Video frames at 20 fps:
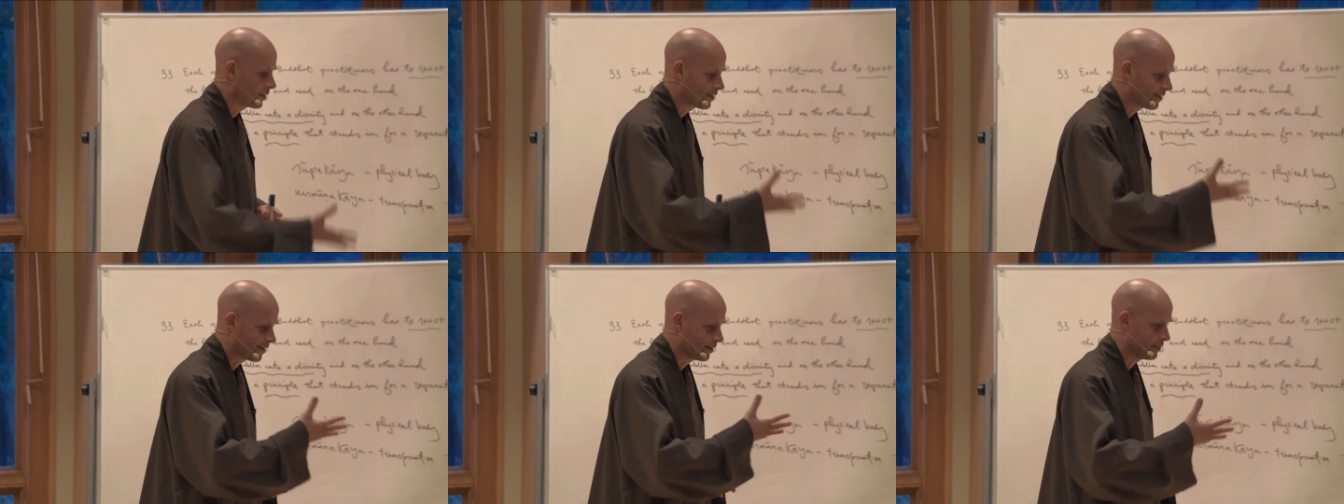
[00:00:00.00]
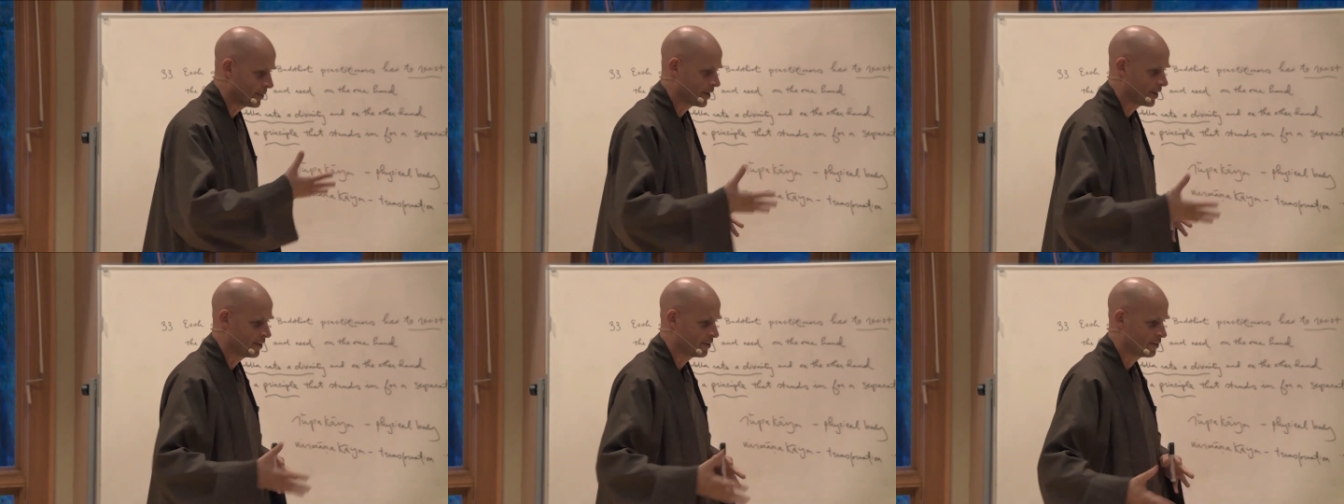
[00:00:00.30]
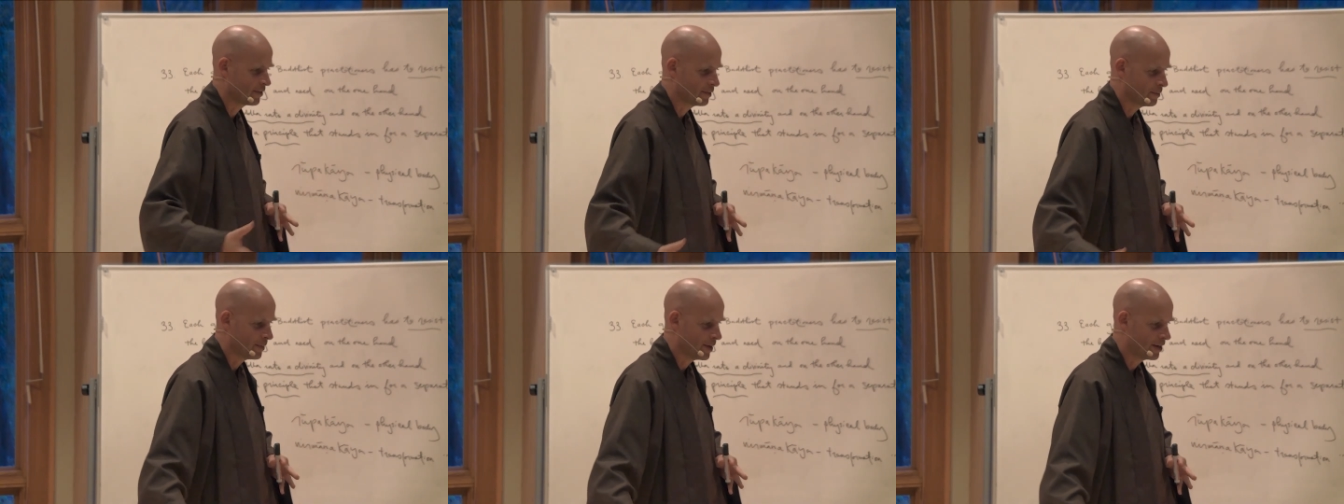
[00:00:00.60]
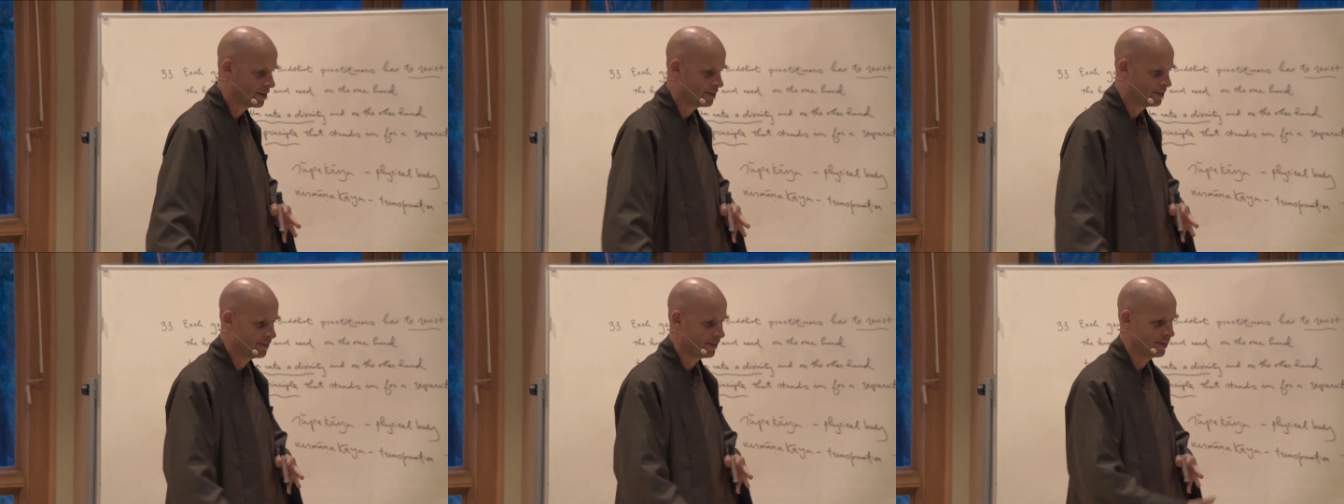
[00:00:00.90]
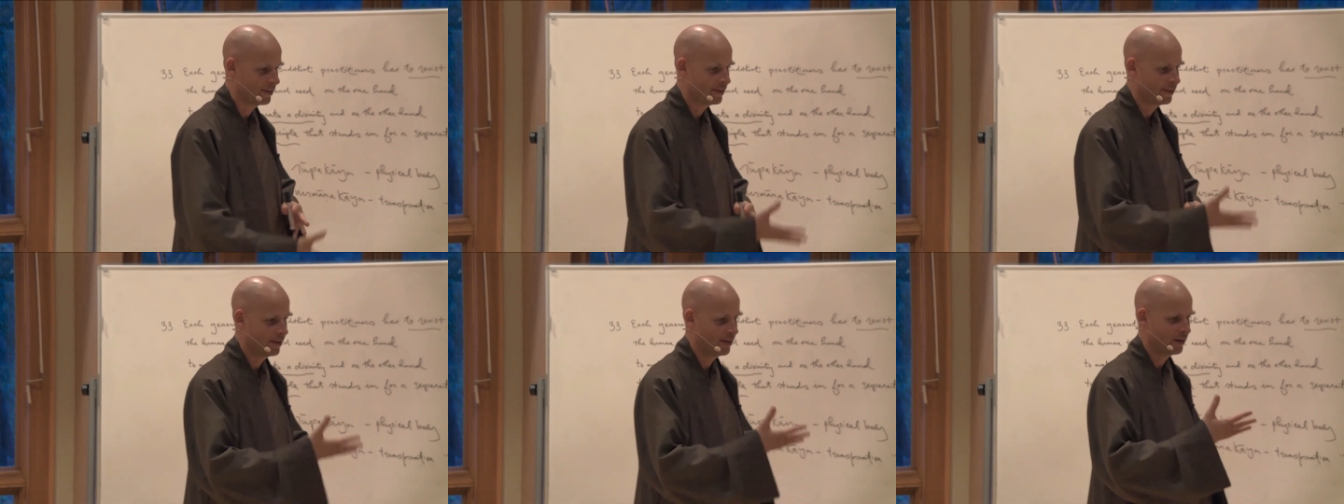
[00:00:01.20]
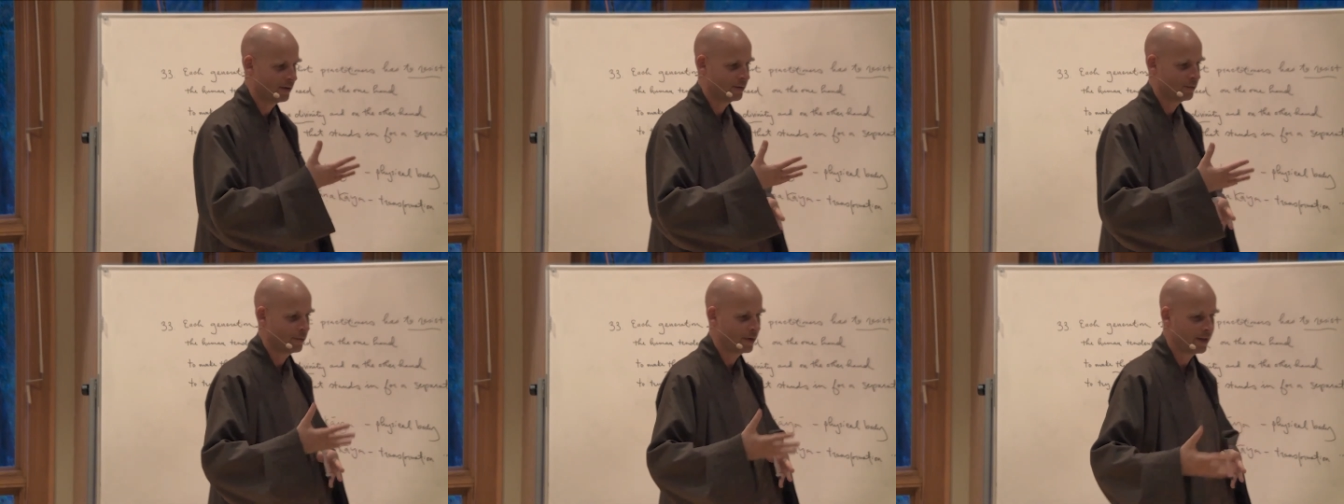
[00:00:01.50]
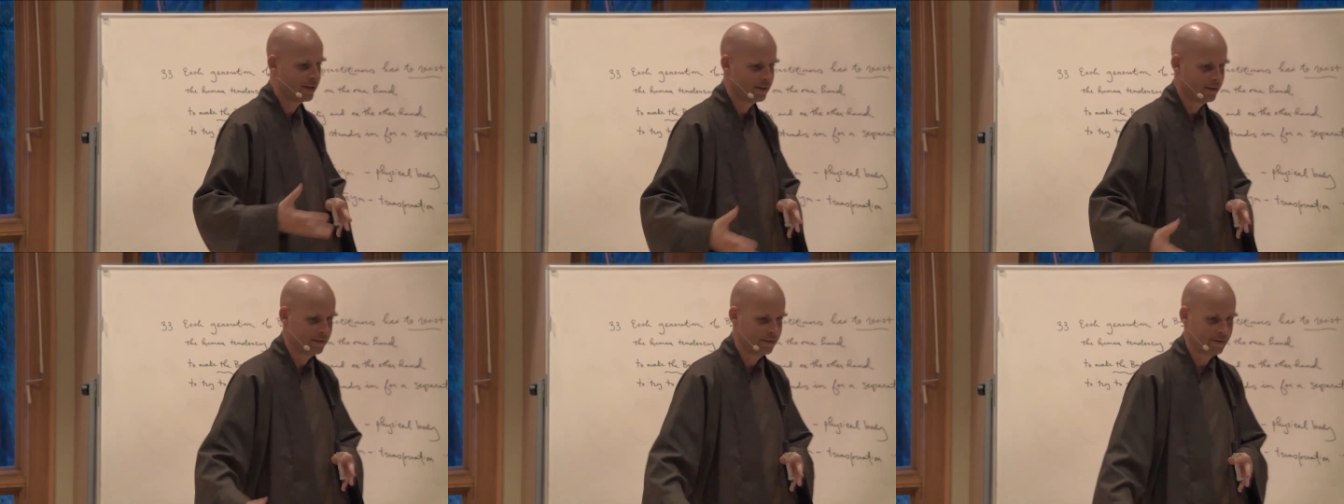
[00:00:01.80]
coming into the monastery, they are
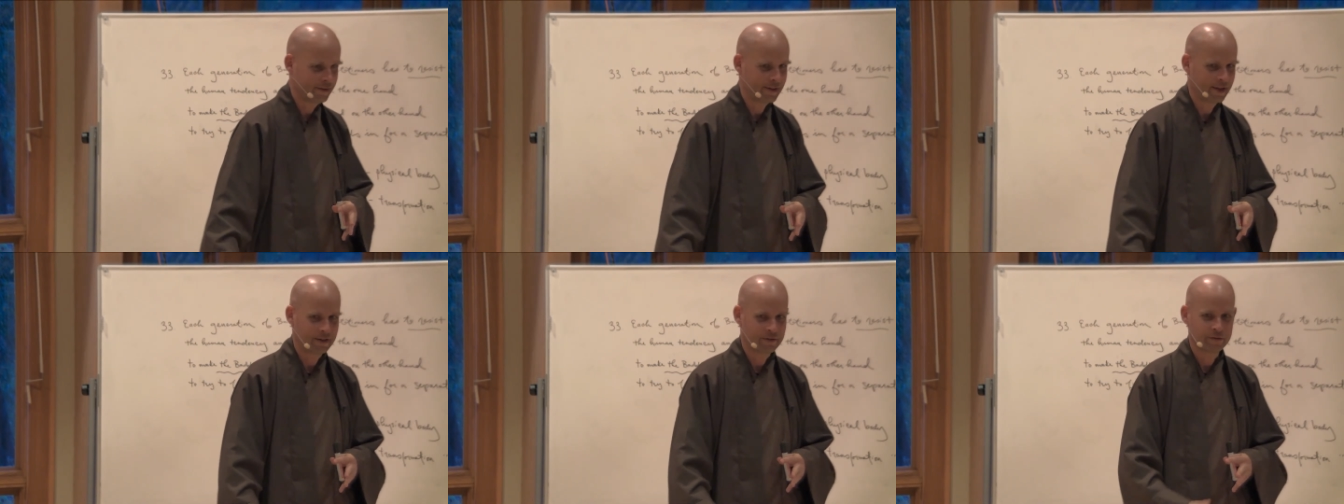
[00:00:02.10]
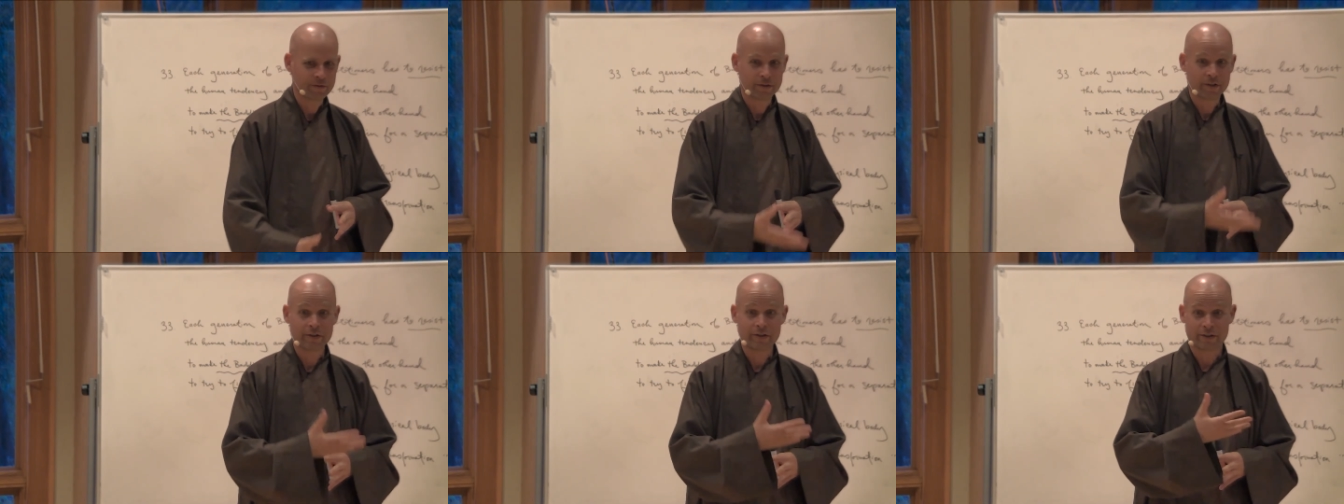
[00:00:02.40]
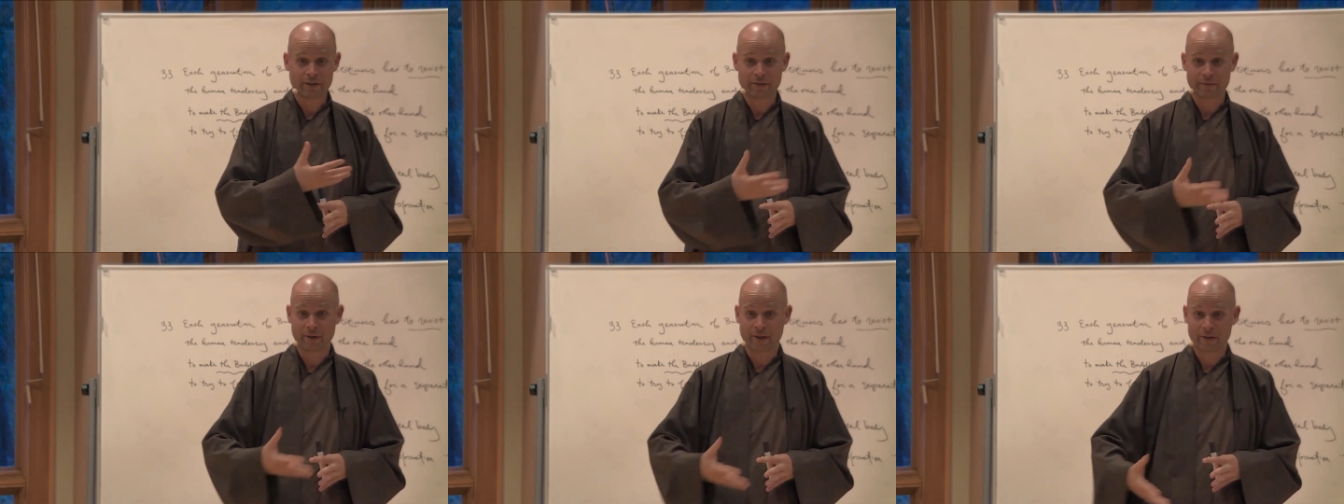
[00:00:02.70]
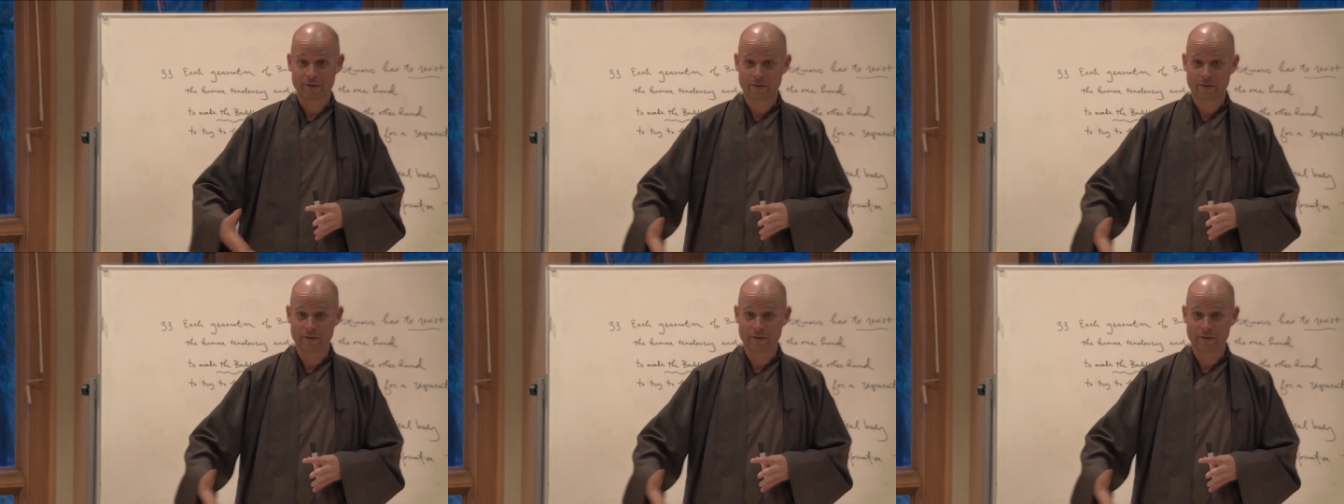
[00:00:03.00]
raised in that tradition, right?